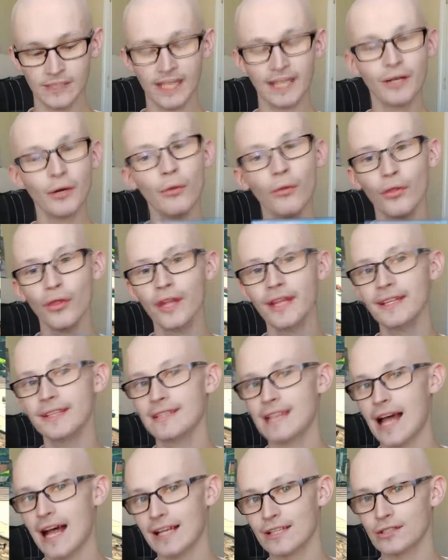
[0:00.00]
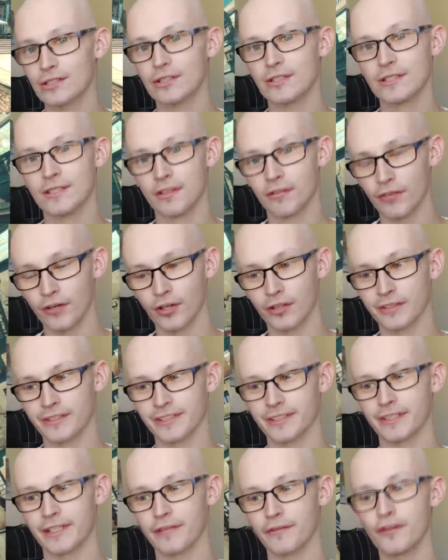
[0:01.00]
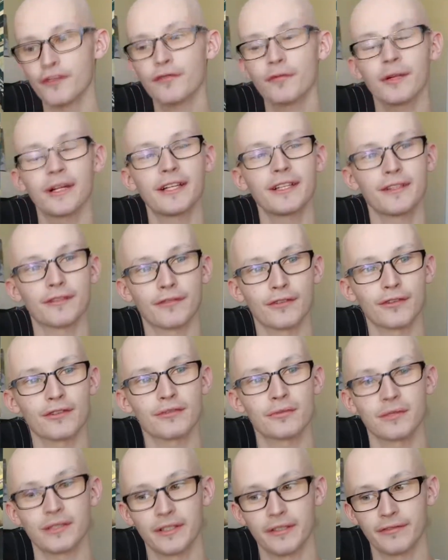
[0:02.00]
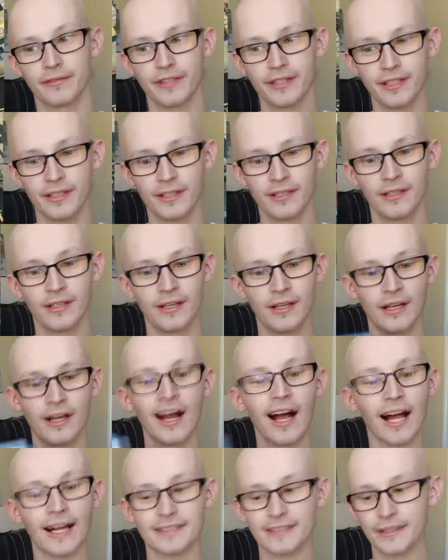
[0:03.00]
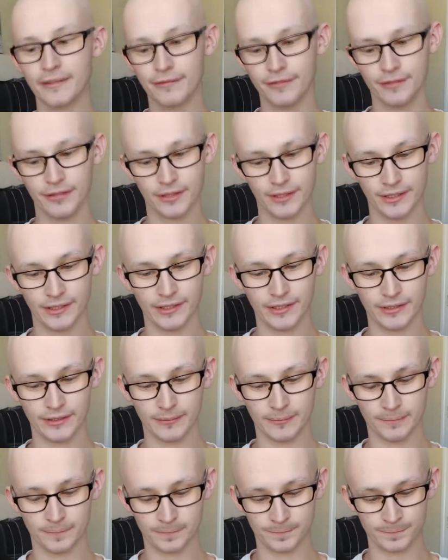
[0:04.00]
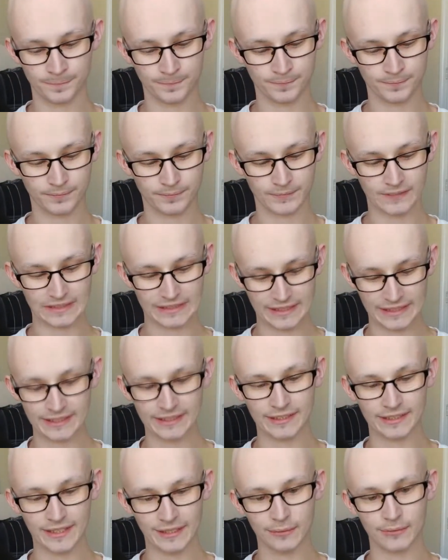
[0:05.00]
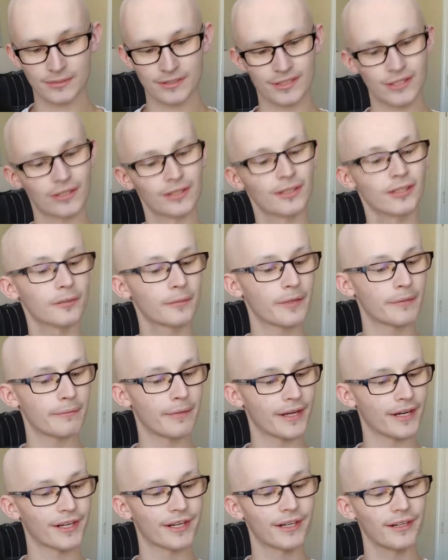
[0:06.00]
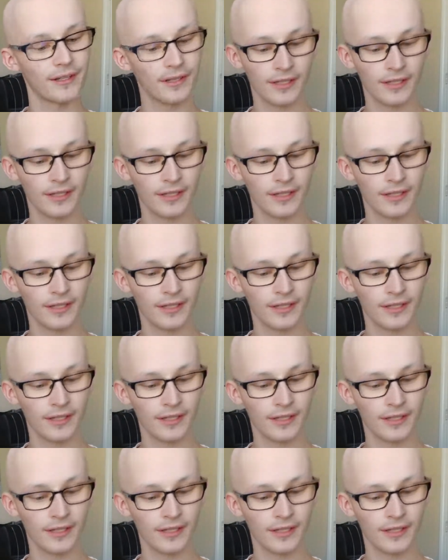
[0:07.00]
I don't think is as good as the first. If you've played the first one on the Vita, I definitely think that that one's a little bit better.